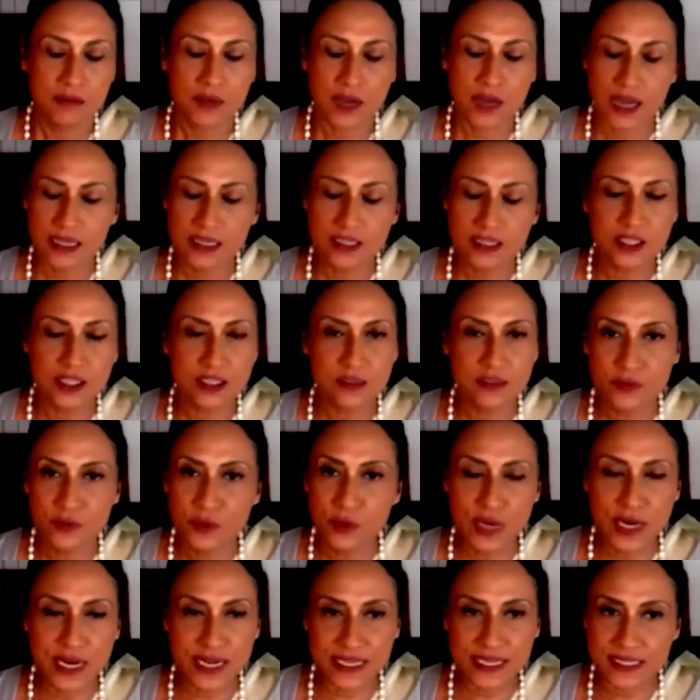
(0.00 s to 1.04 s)
culture,
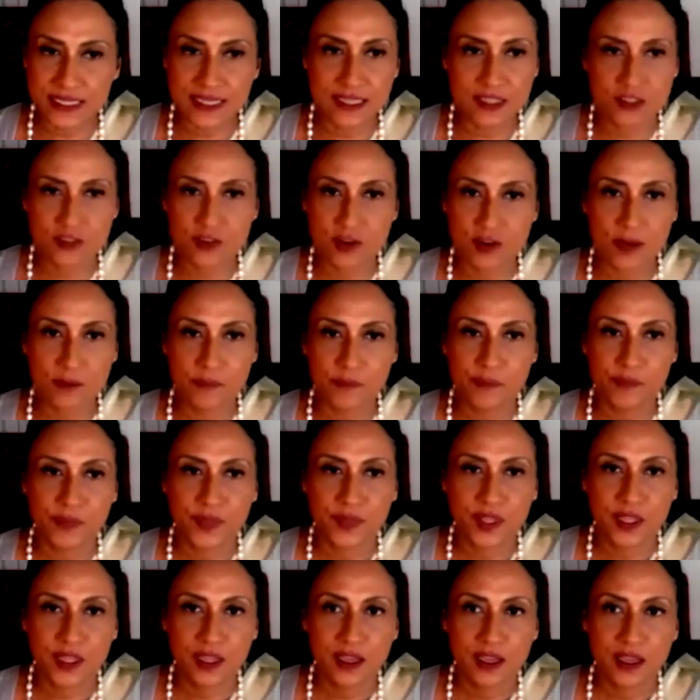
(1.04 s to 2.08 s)
food, etc.
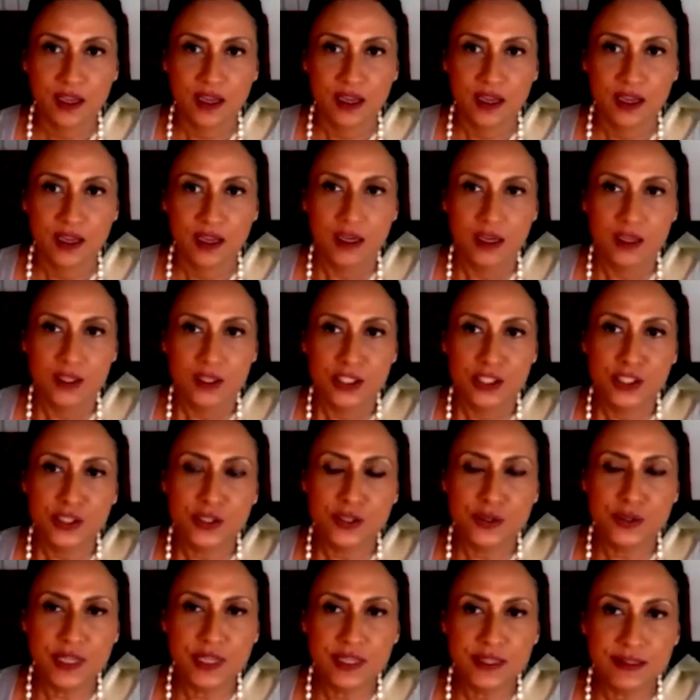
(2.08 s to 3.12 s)

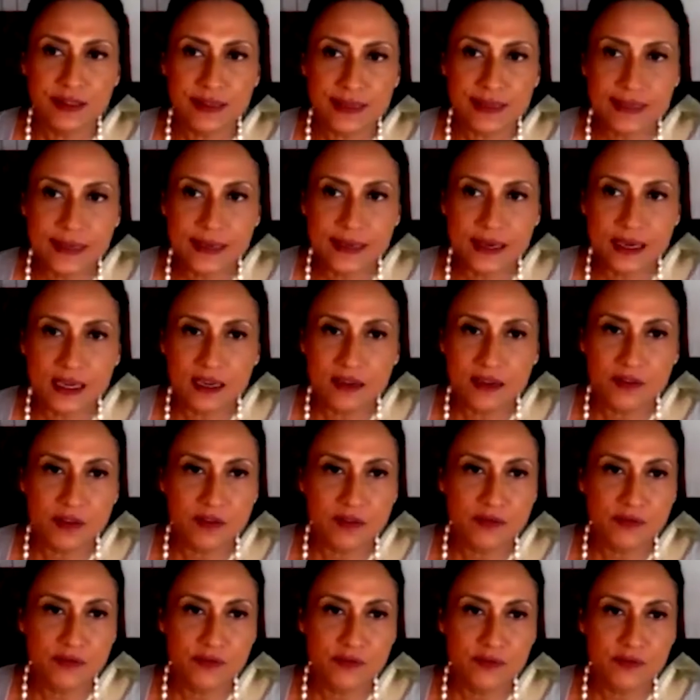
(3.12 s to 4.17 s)
During the year,
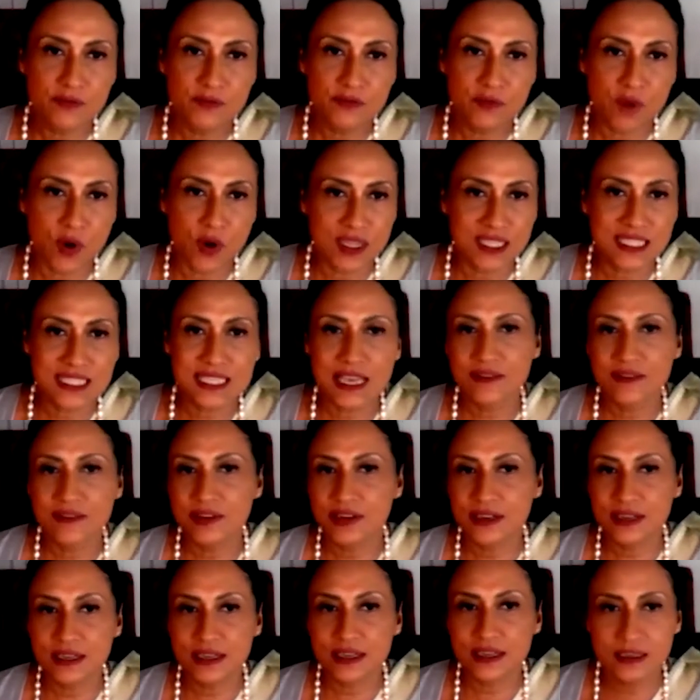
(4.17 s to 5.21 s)
we've won
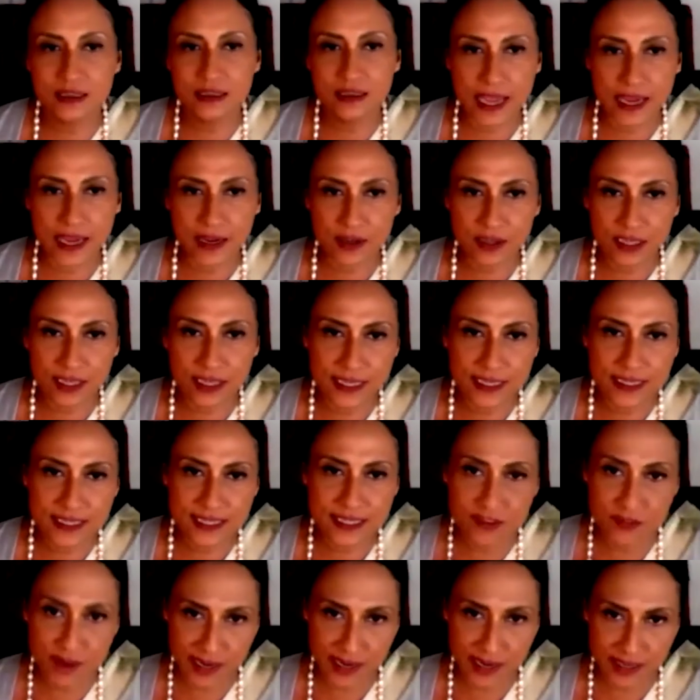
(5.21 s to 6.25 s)
several accolades
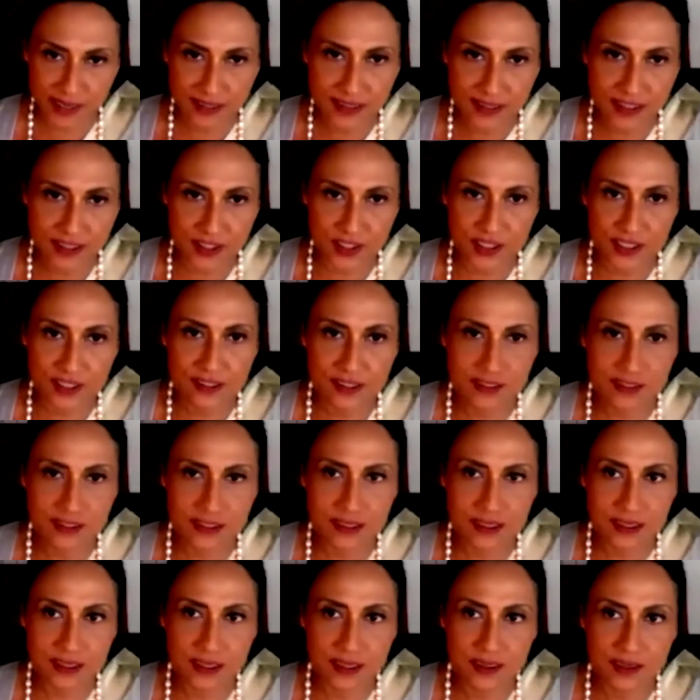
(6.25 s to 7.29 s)
and
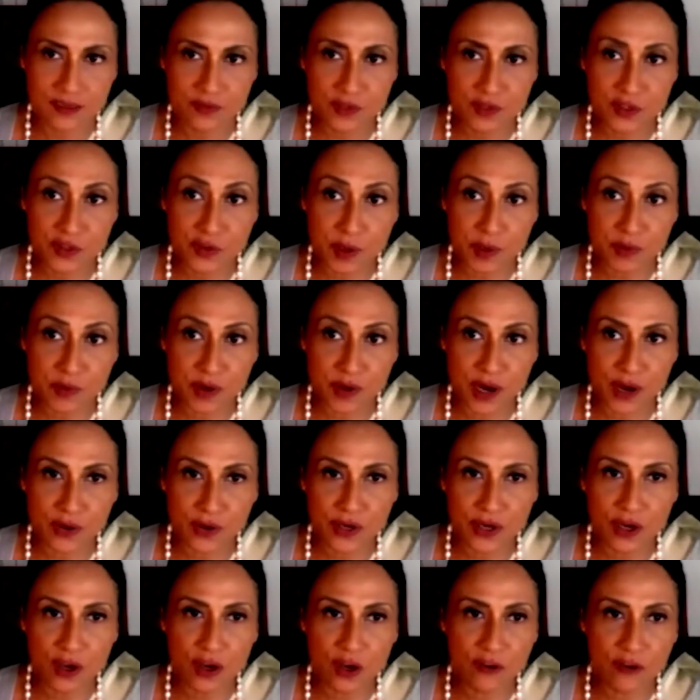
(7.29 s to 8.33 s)
recognitions, which we are
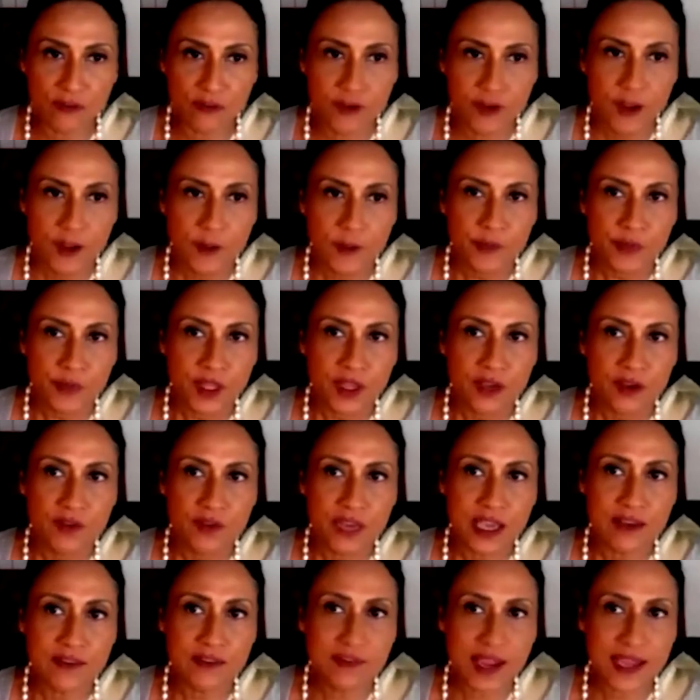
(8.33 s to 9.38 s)
proud of.
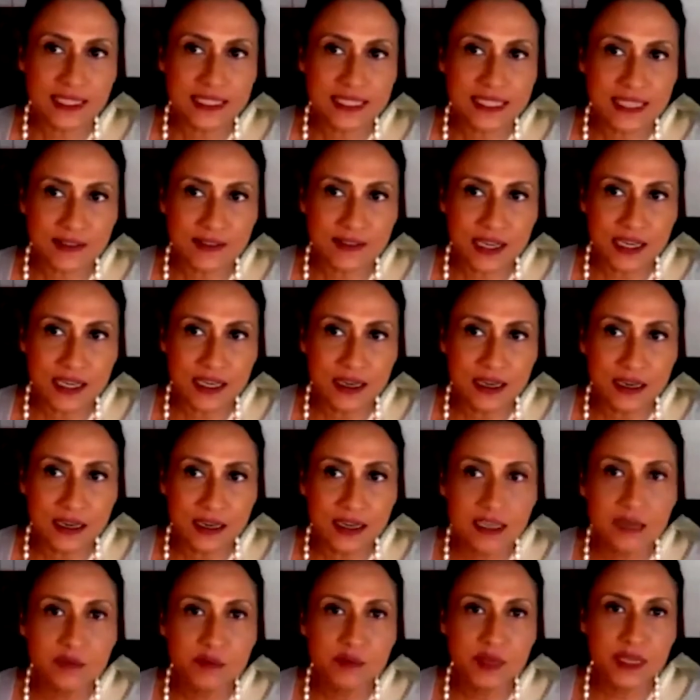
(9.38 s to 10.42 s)
We have had several
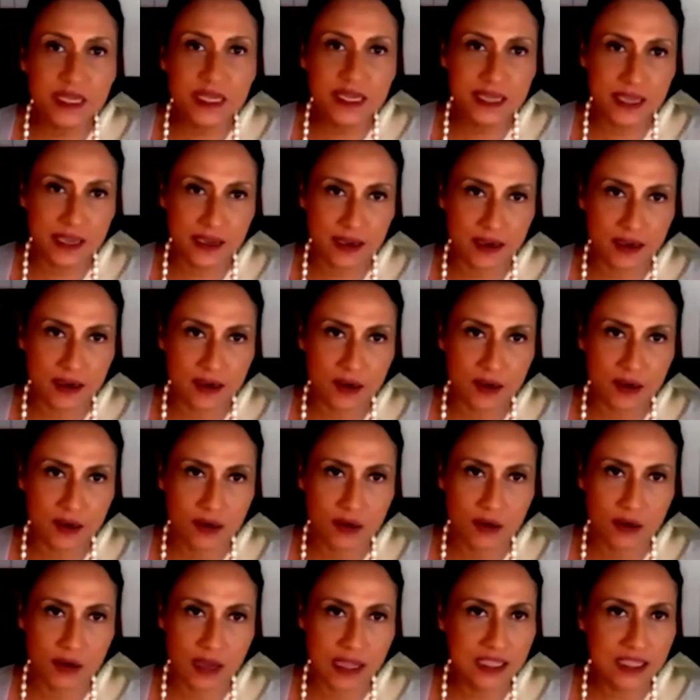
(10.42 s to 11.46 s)
earned media,
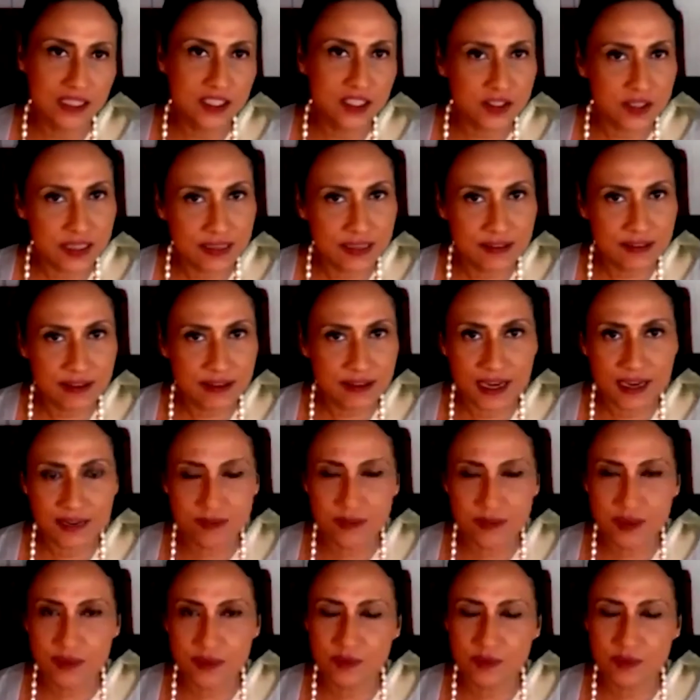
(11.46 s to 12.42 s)
Al Jazeera